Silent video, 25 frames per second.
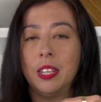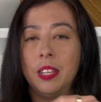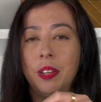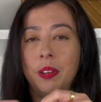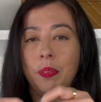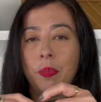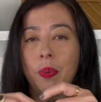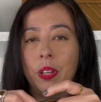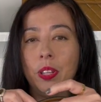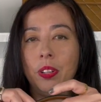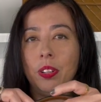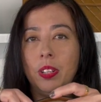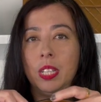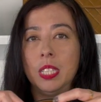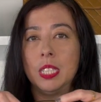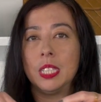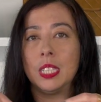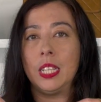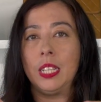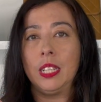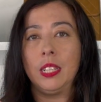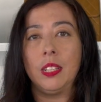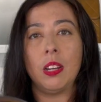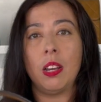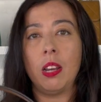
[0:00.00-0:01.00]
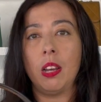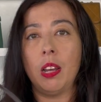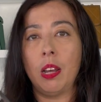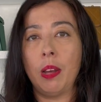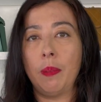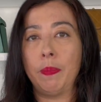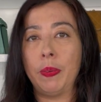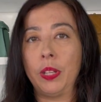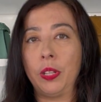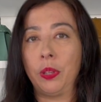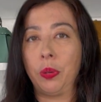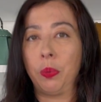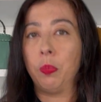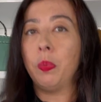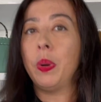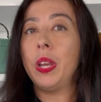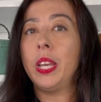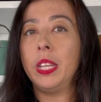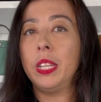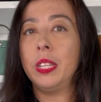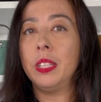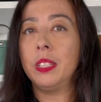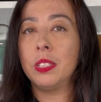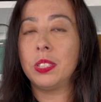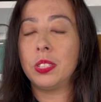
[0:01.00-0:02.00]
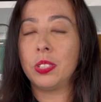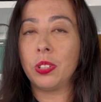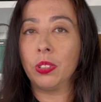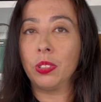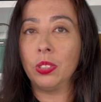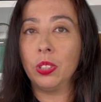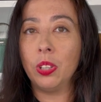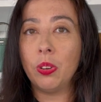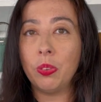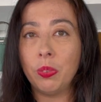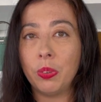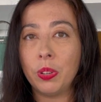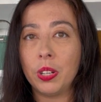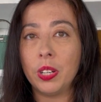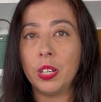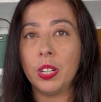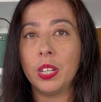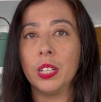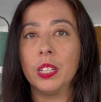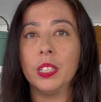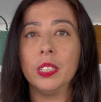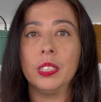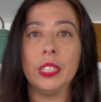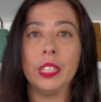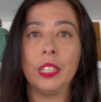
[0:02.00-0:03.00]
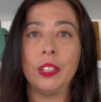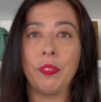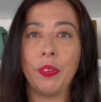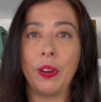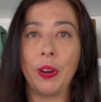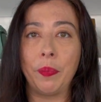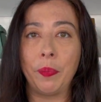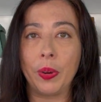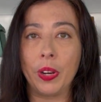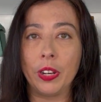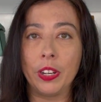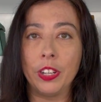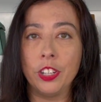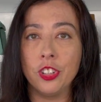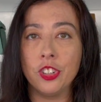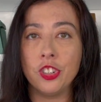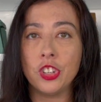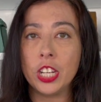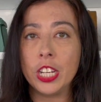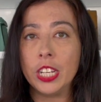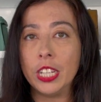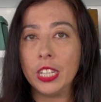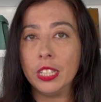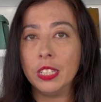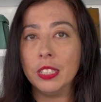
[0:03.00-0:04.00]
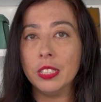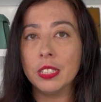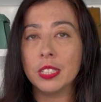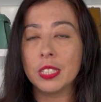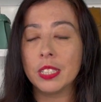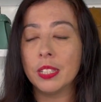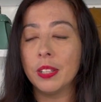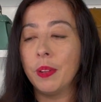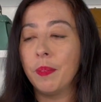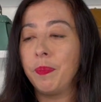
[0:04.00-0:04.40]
whether it's like up on your waist or lower, like when I'm wearing jeans.